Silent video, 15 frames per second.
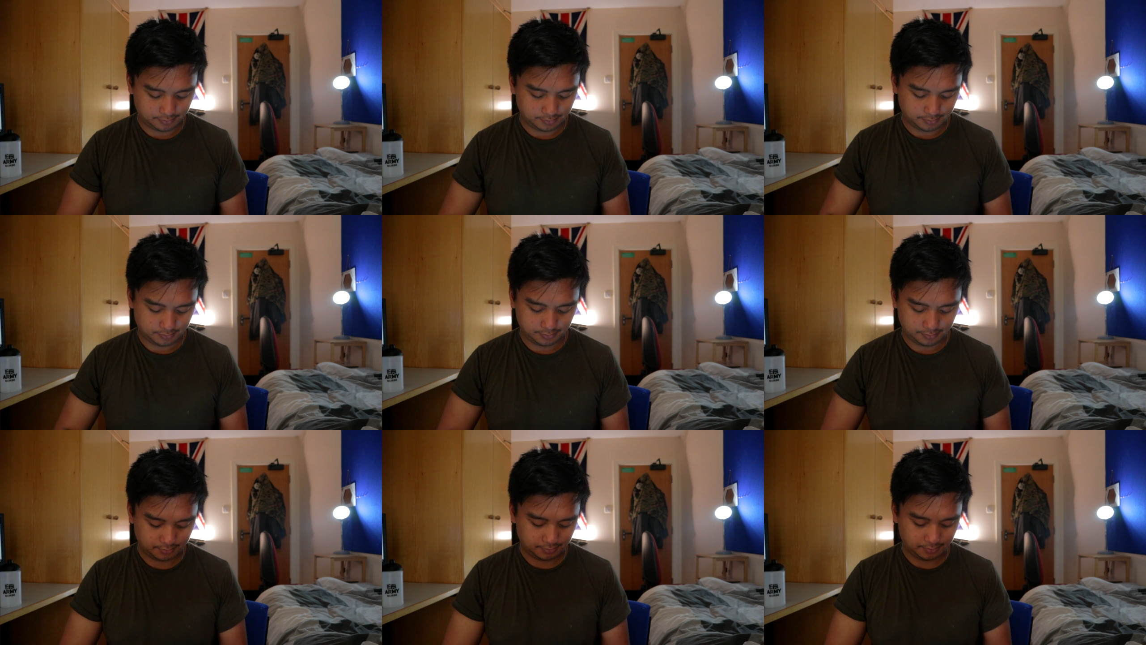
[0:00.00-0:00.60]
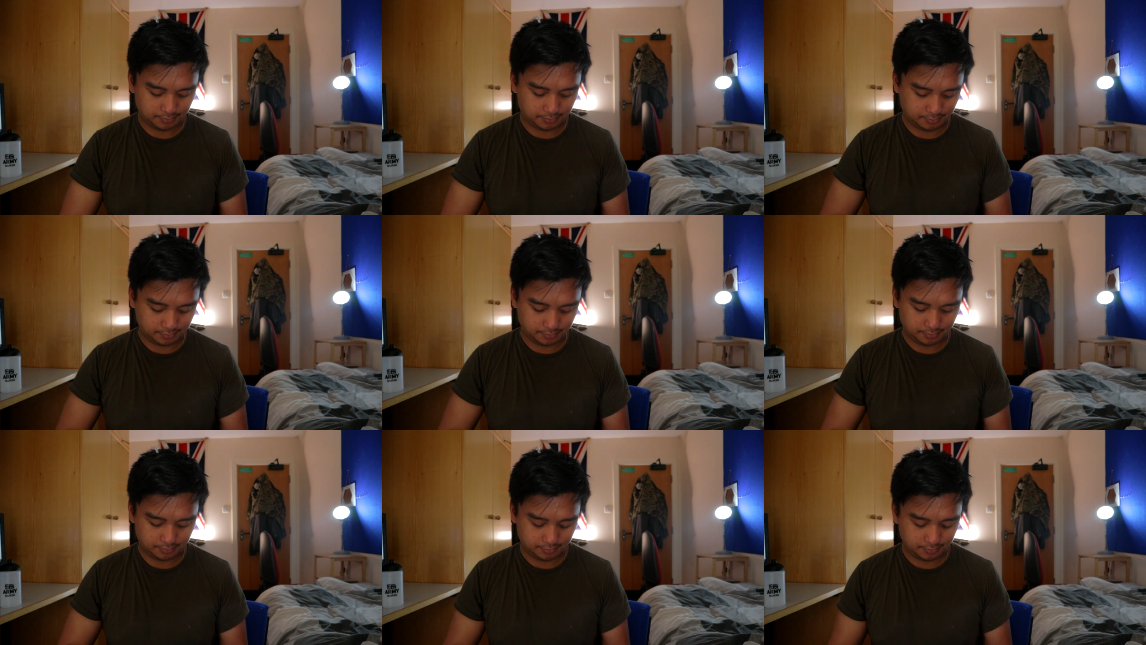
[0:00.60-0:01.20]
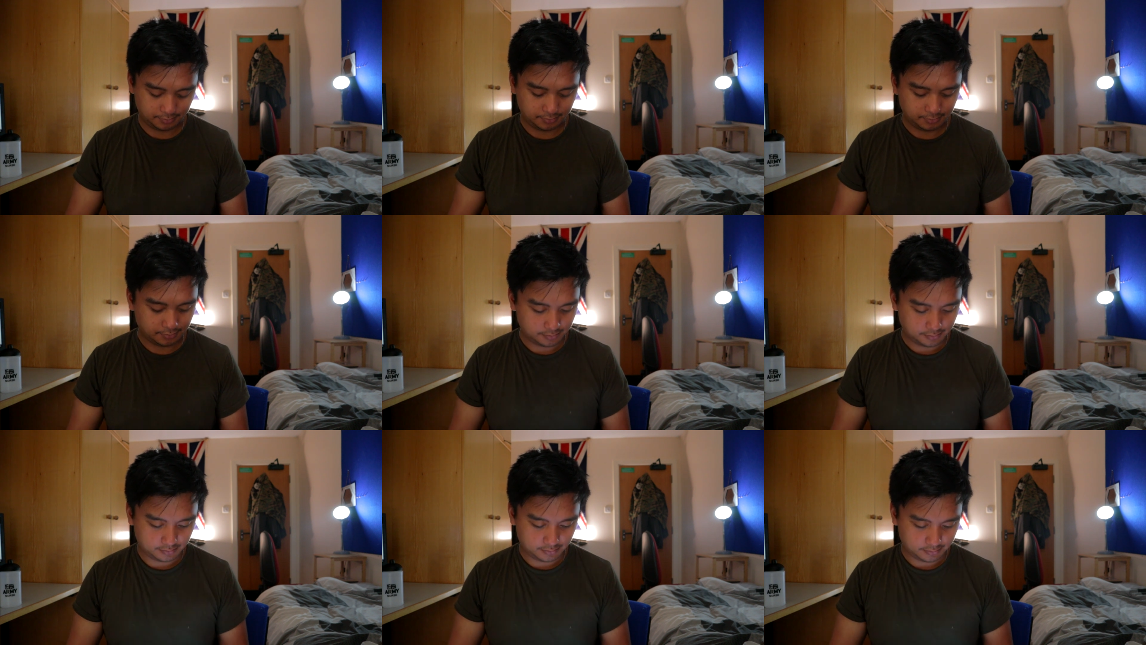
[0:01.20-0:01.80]

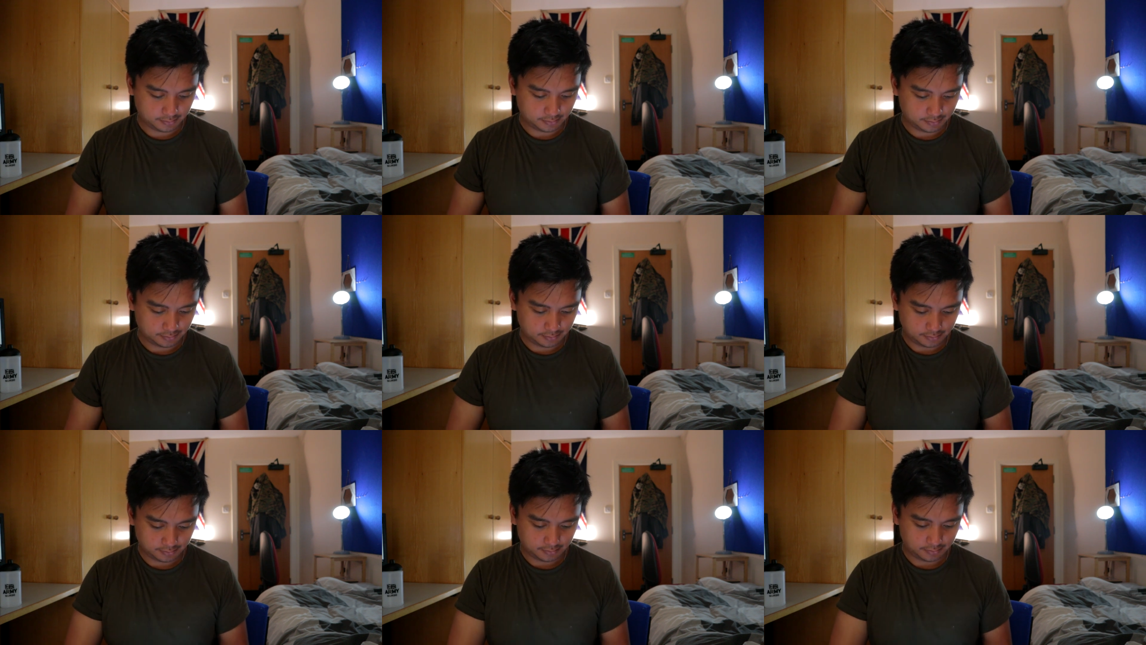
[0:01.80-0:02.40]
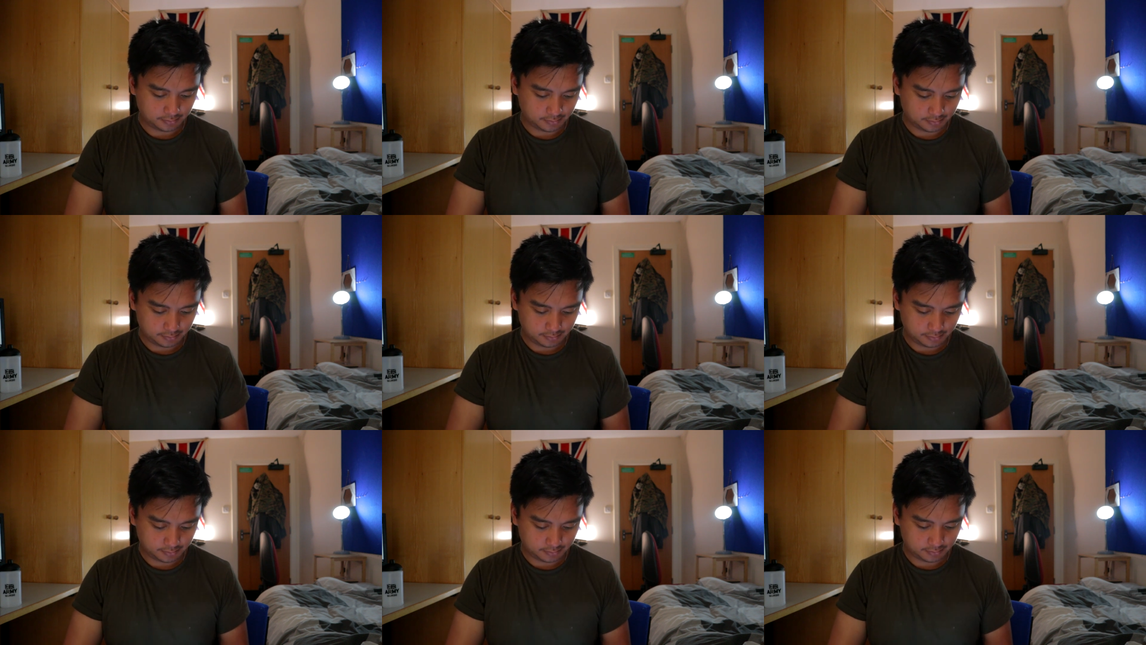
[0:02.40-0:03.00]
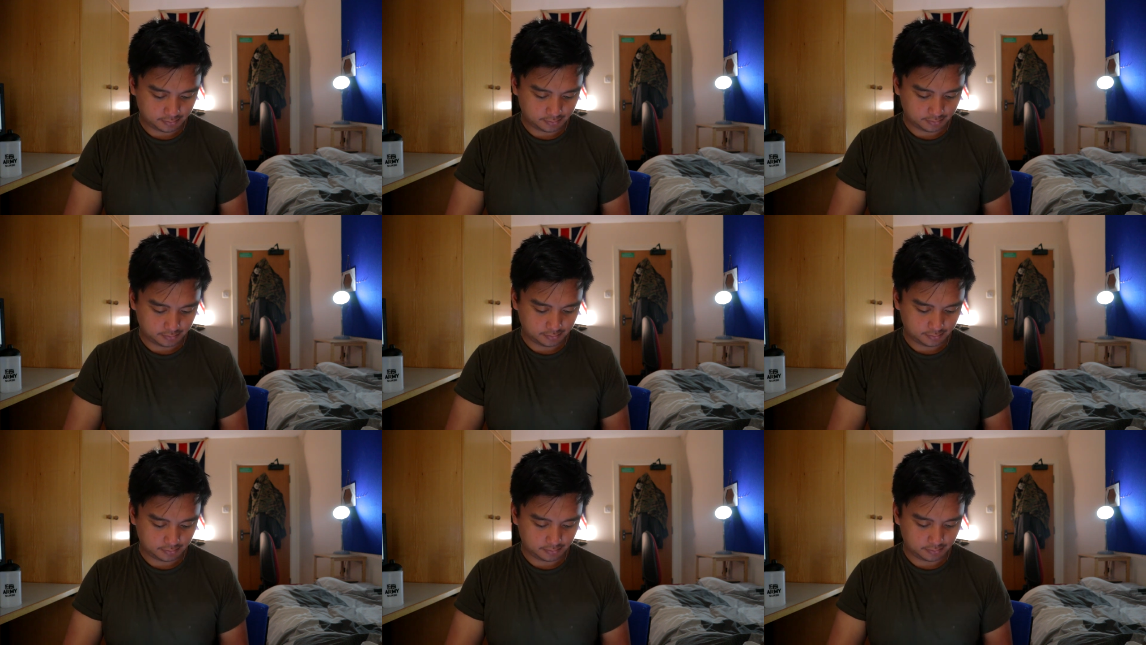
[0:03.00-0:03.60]

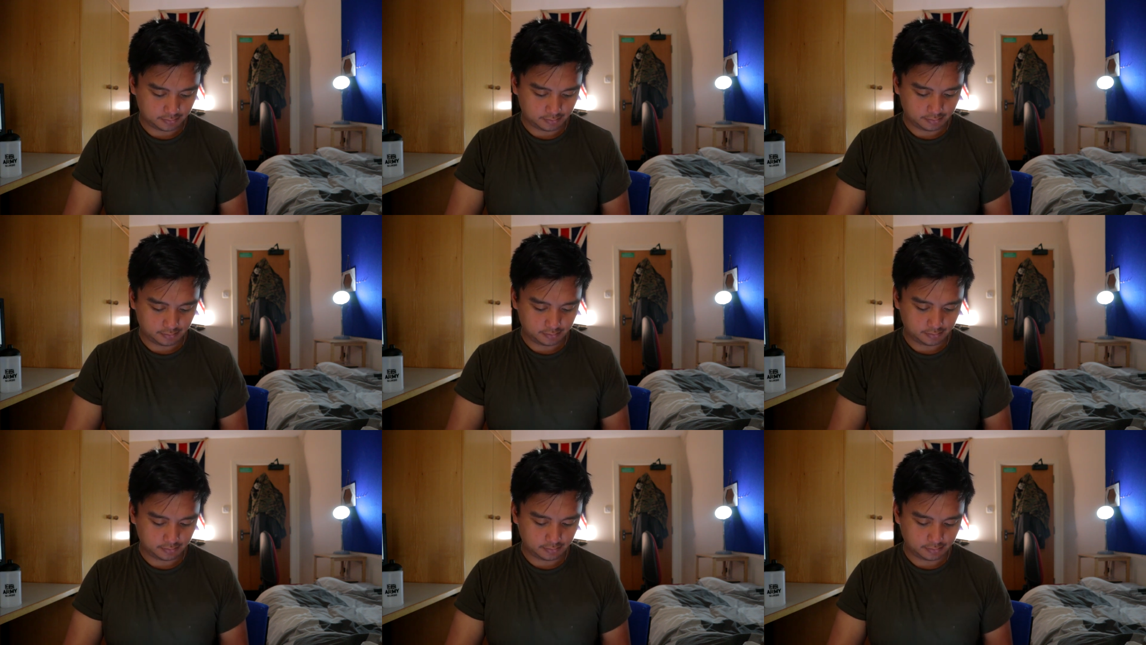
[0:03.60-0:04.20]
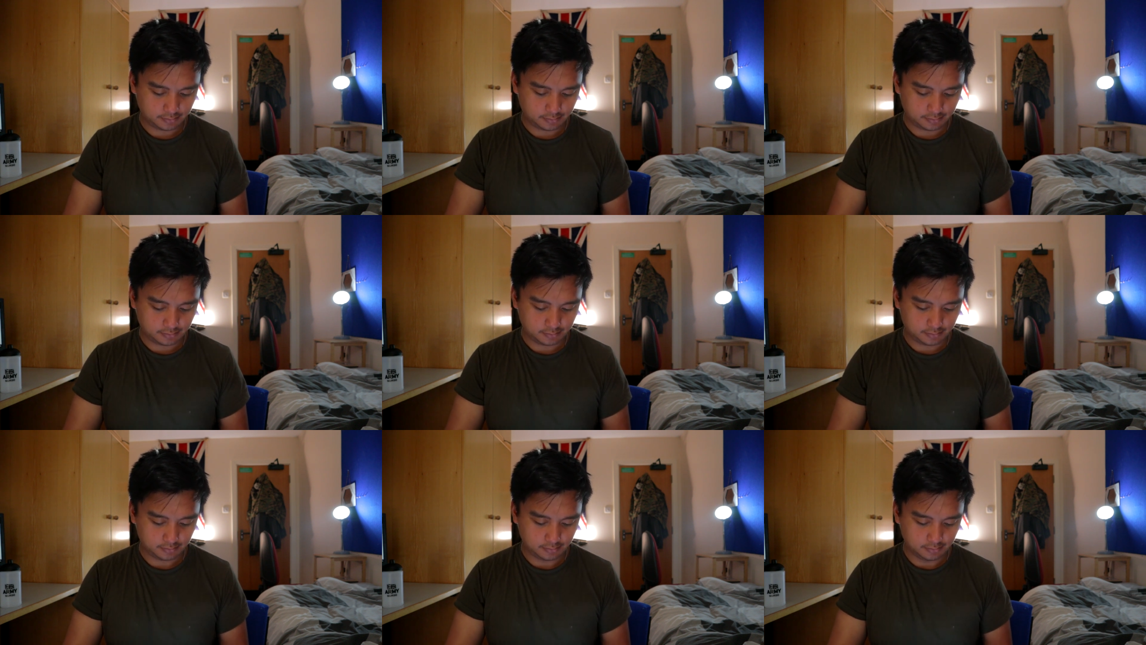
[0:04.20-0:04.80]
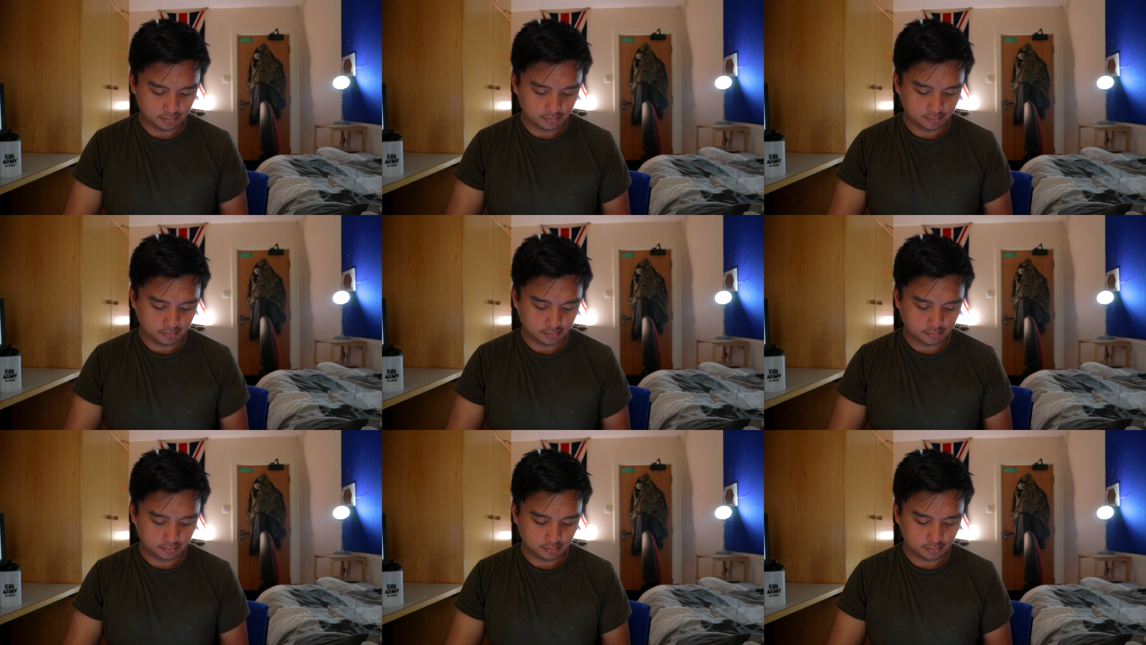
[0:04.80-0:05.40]

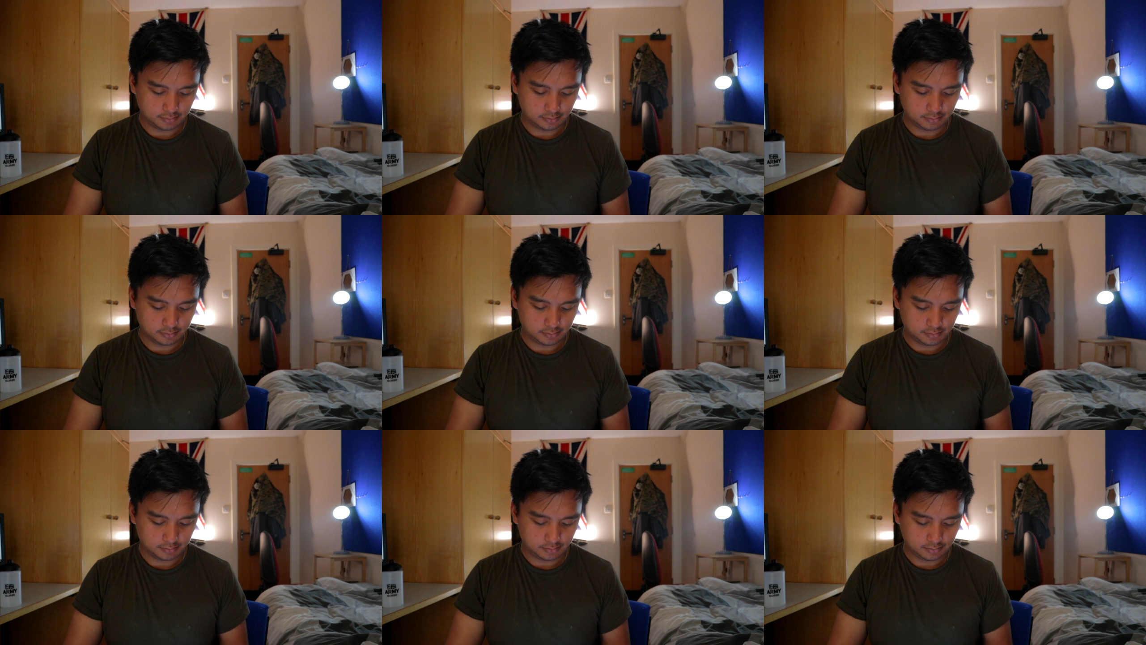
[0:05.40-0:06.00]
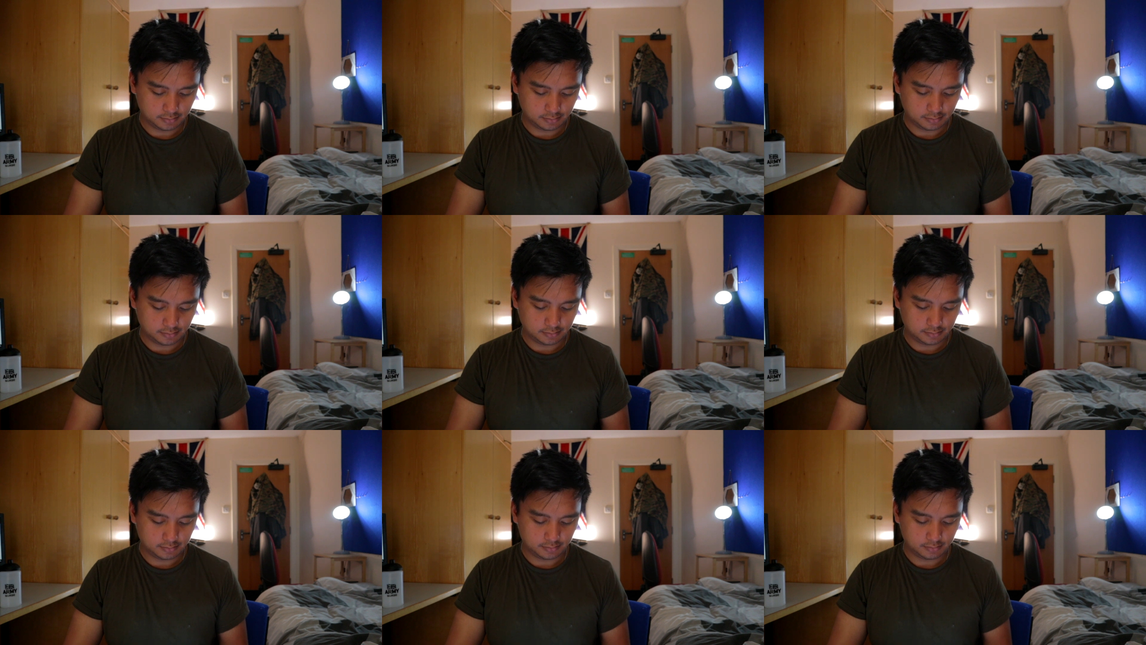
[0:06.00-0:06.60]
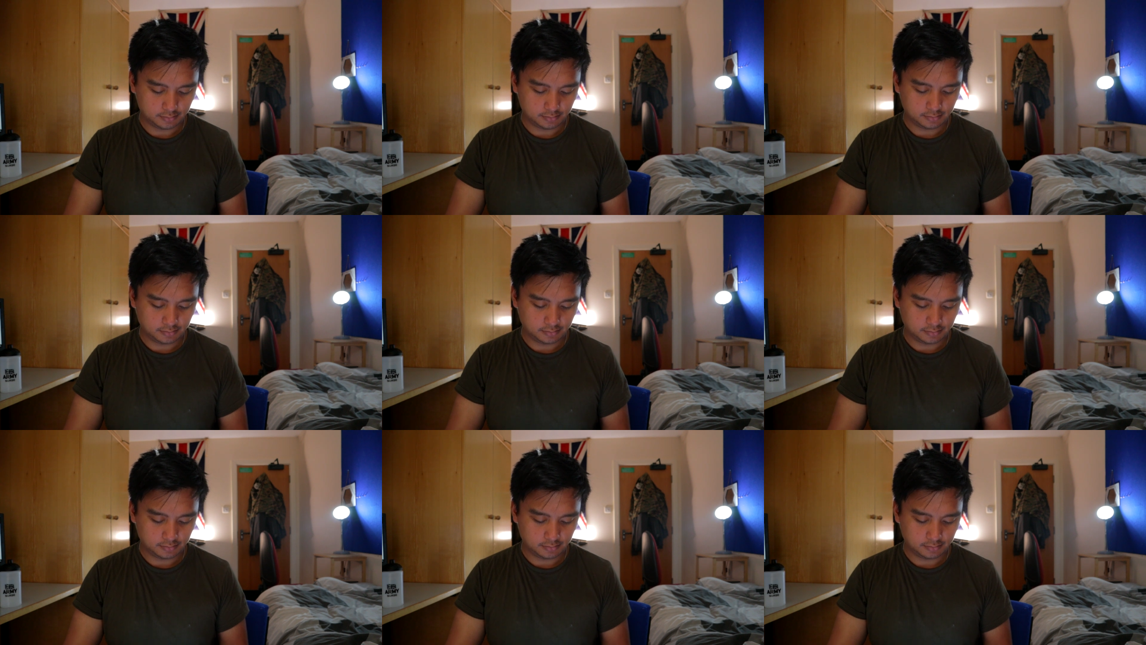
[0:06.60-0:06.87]
No one is speaking in this clip.